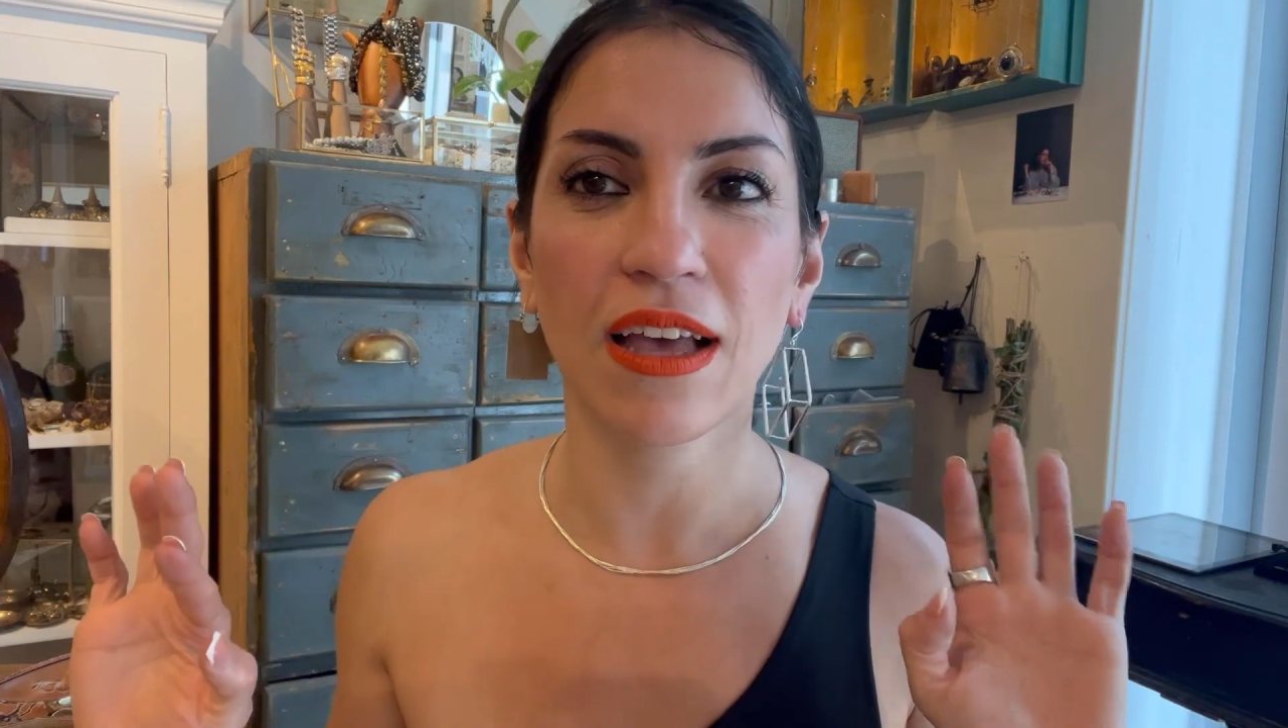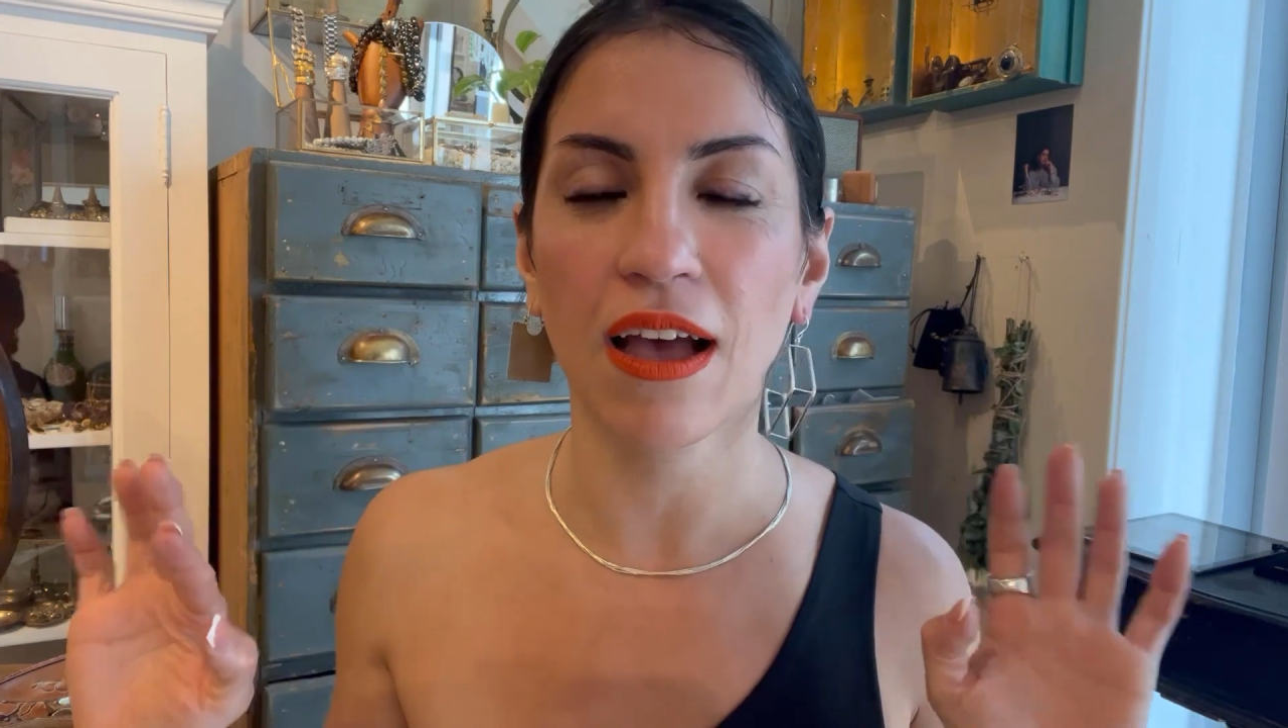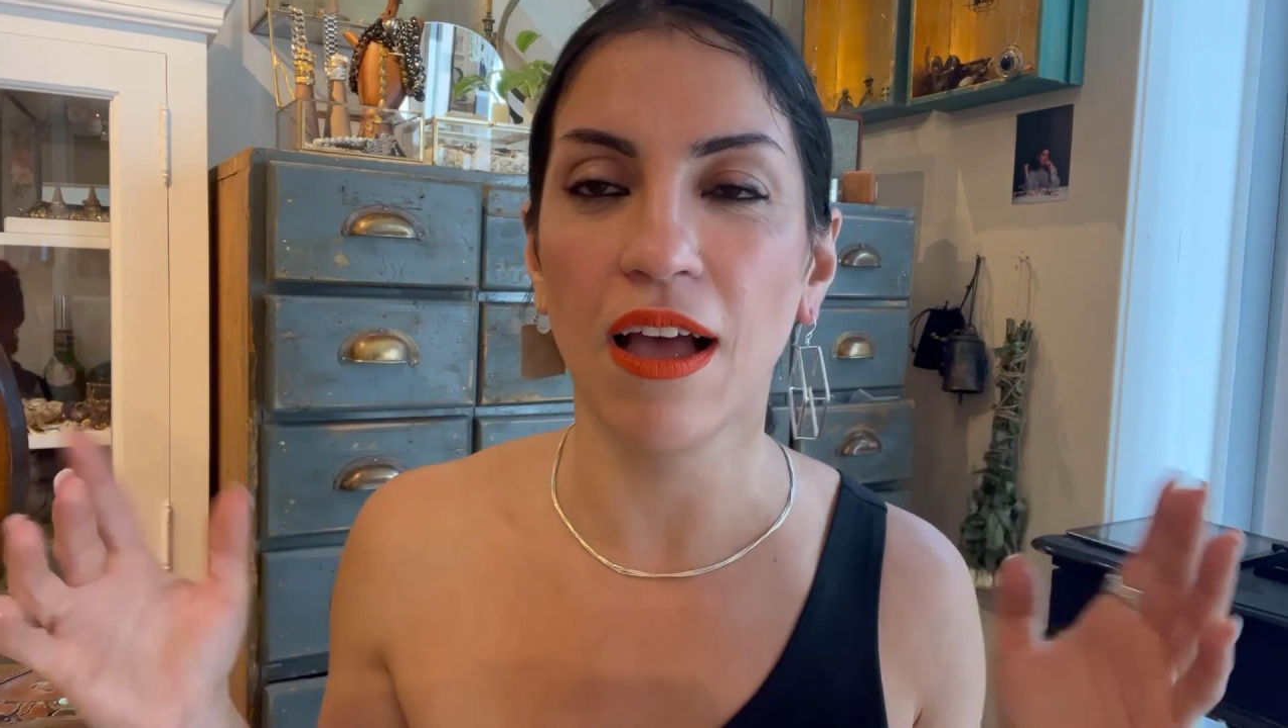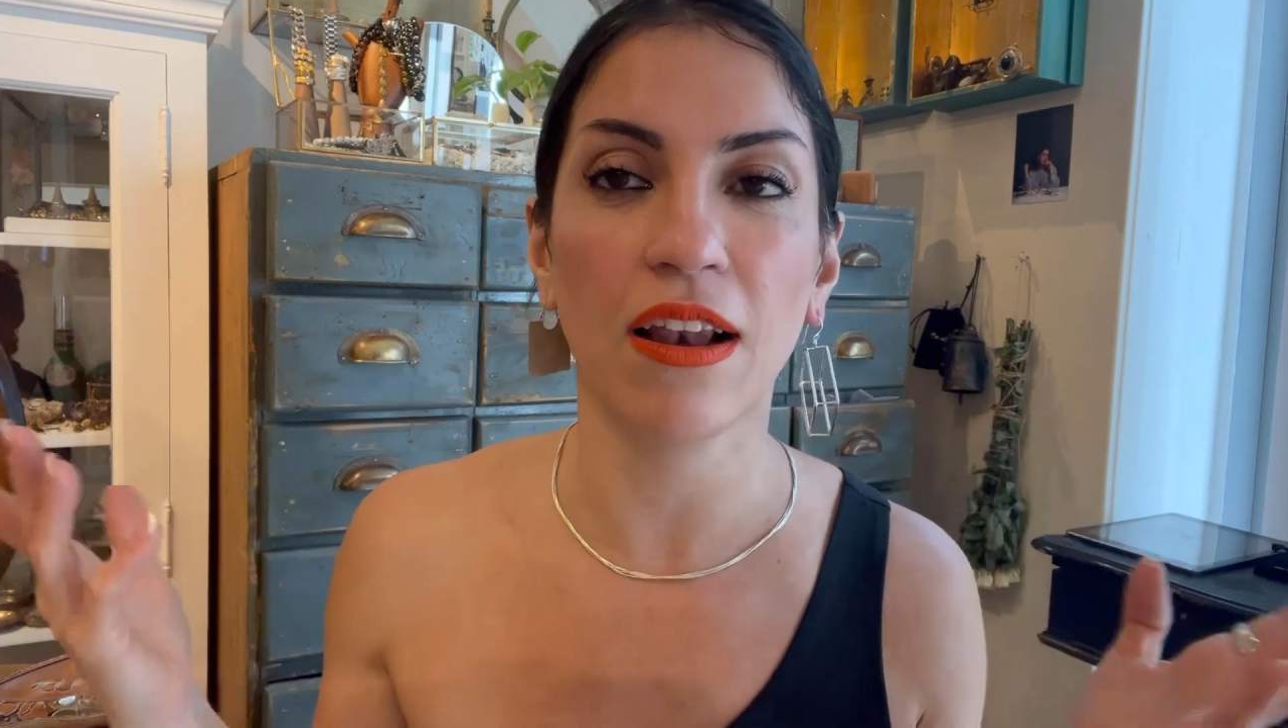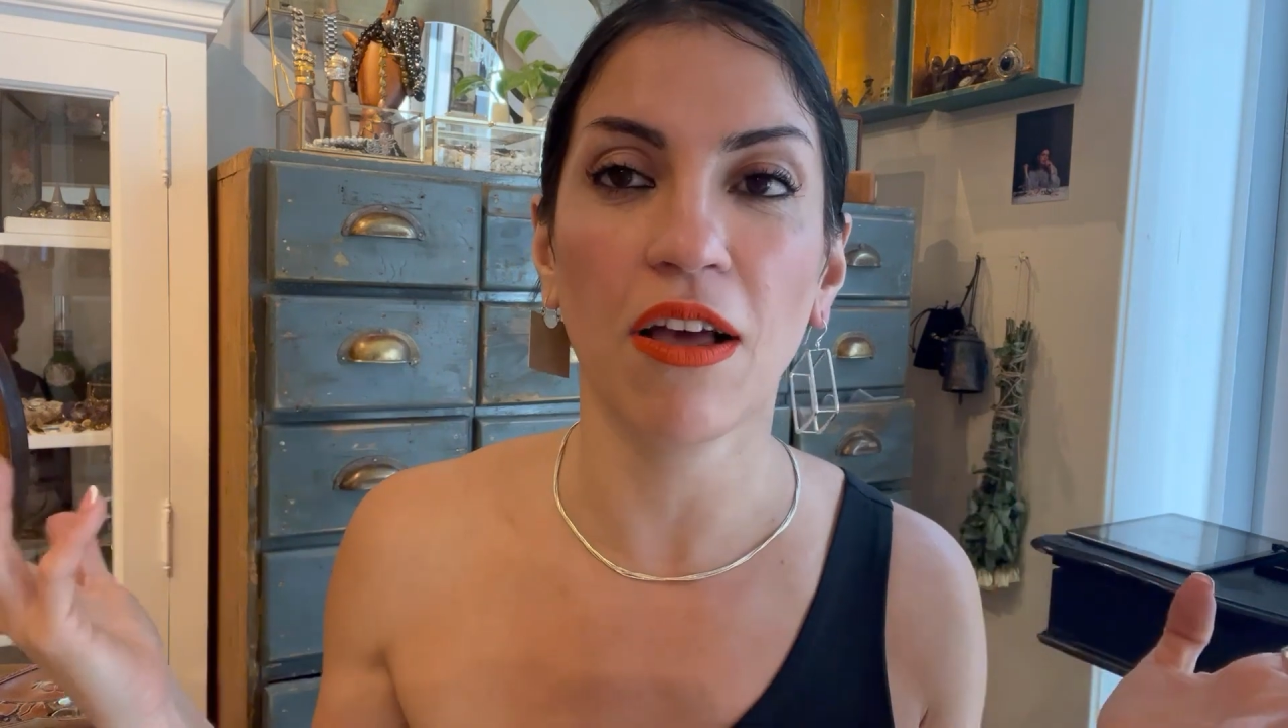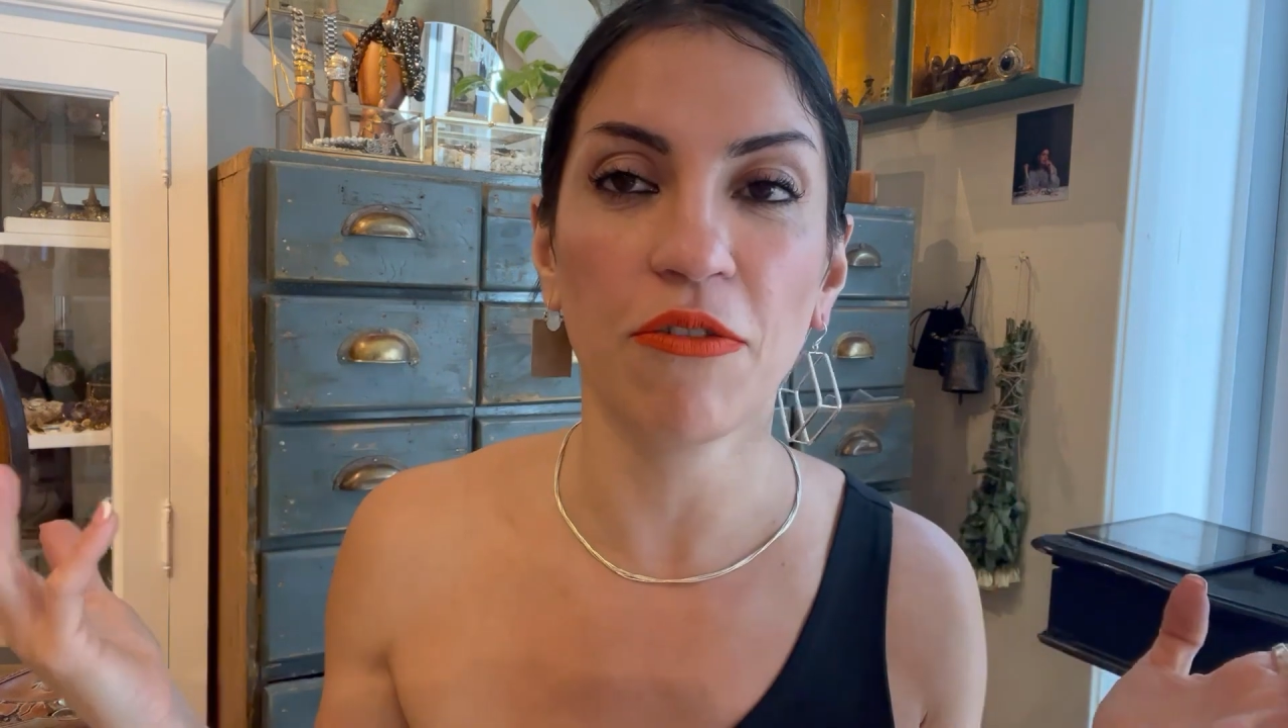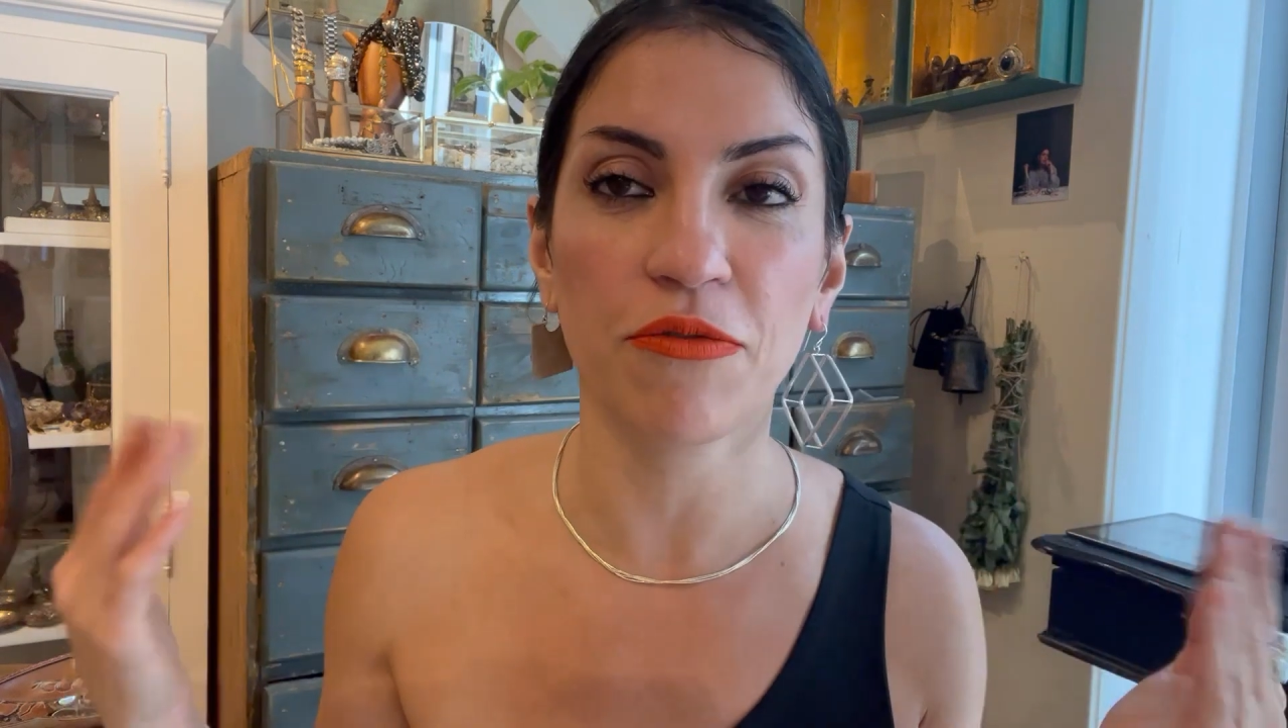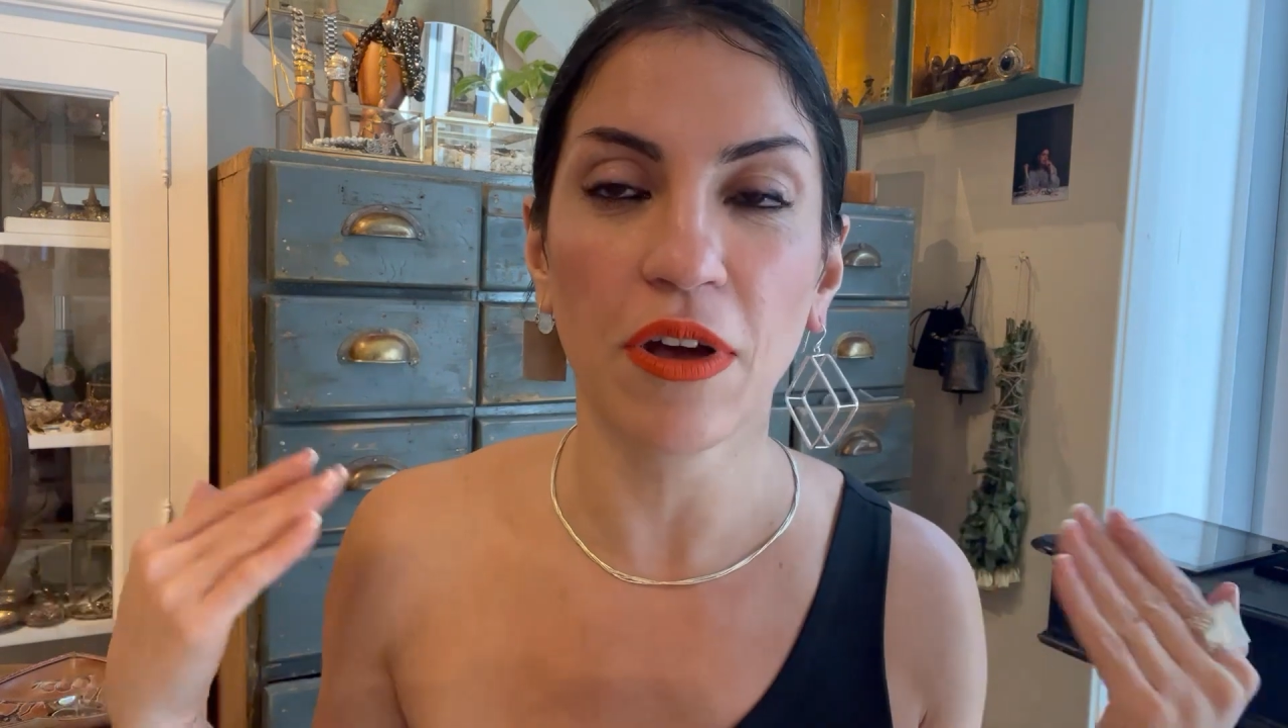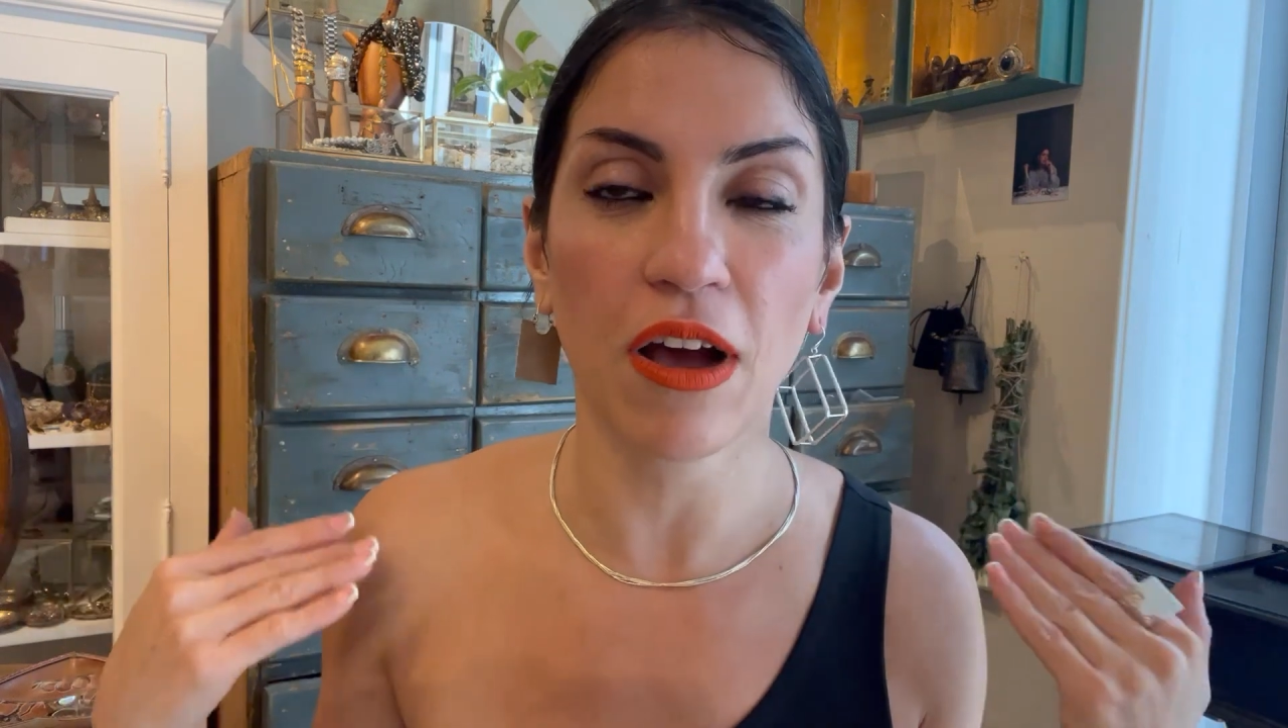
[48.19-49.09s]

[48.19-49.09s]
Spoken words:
I love